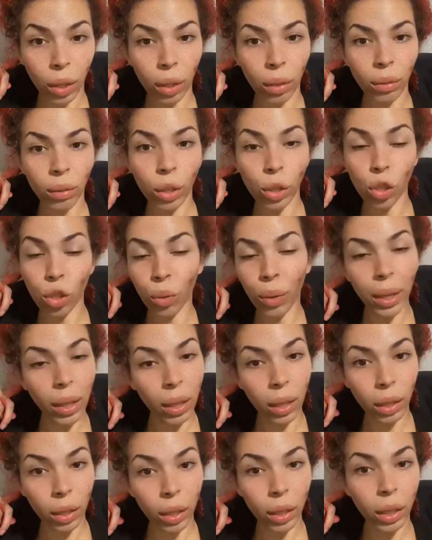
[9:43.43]
a life
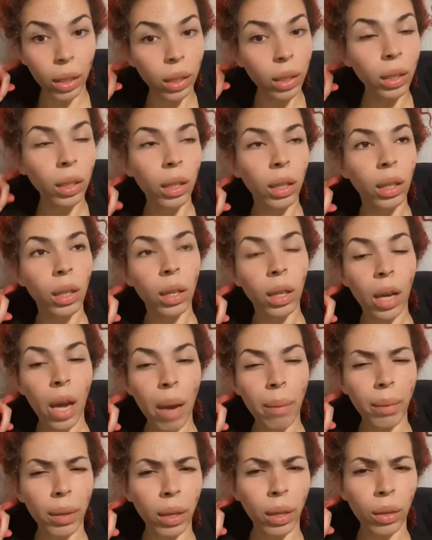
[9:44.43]
killer, a joy
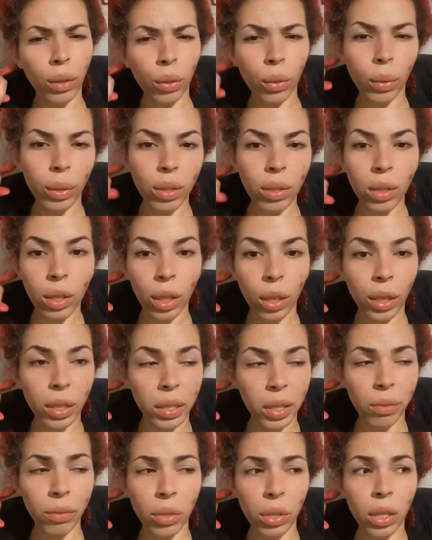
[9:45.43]
killer. I
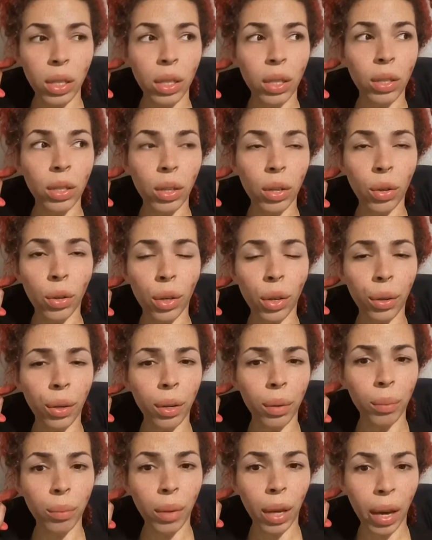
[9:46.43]
mean, who wants to hear at
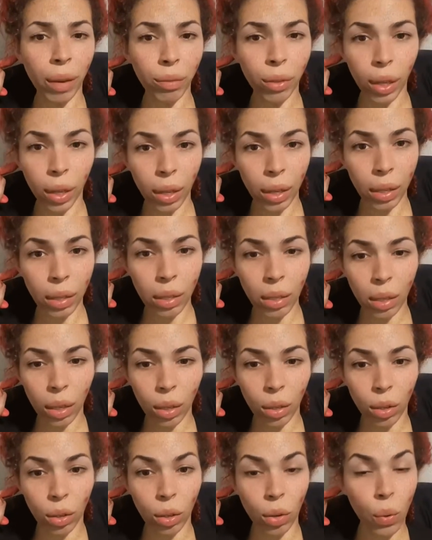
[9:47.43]
17 that you're not going
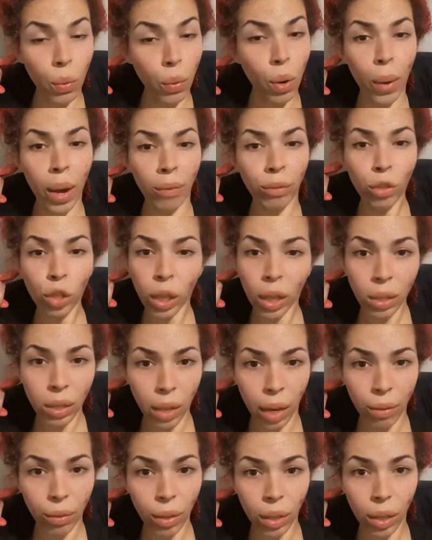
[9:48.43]
to have kids
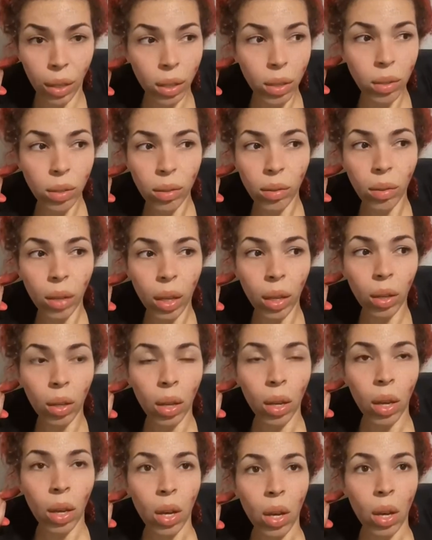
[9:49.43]
and you don't have a chance of
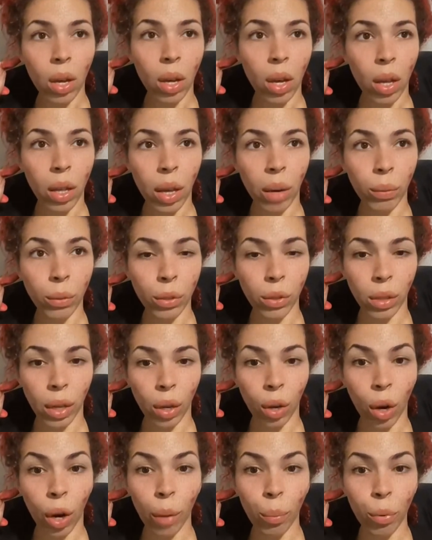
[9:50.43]
having kids? Like,
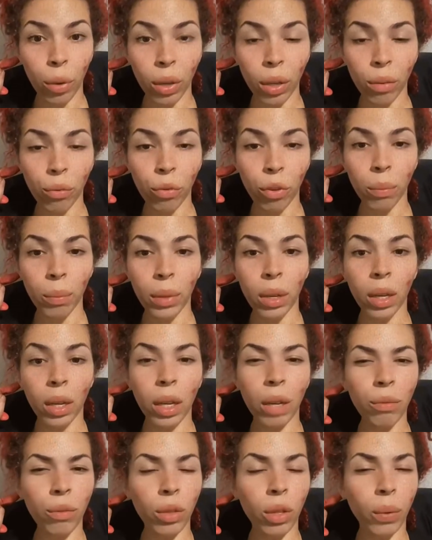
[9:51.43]
that was like
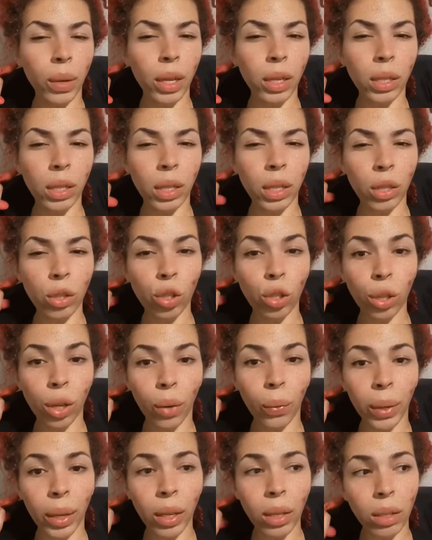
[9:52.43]
heartbreaking for me,
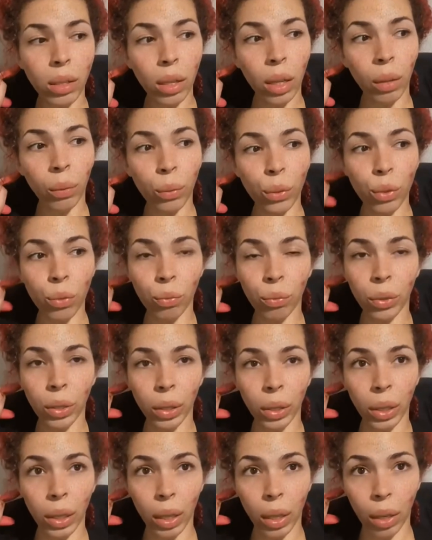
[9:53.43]
even though I didn't show
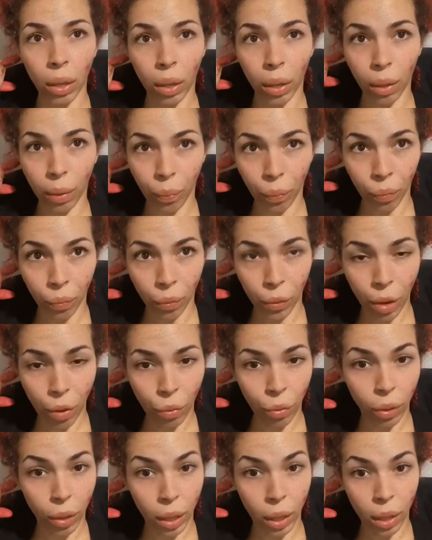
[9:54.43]
it. It was
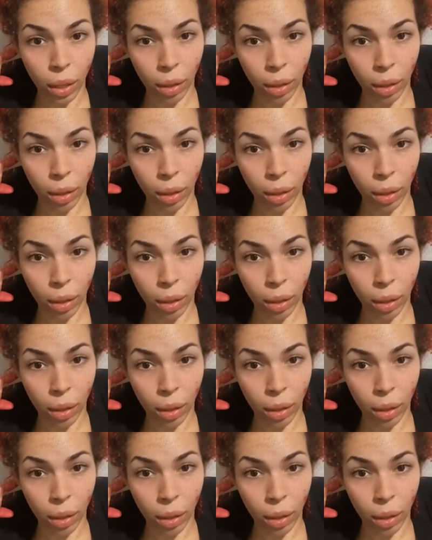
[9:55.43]
really,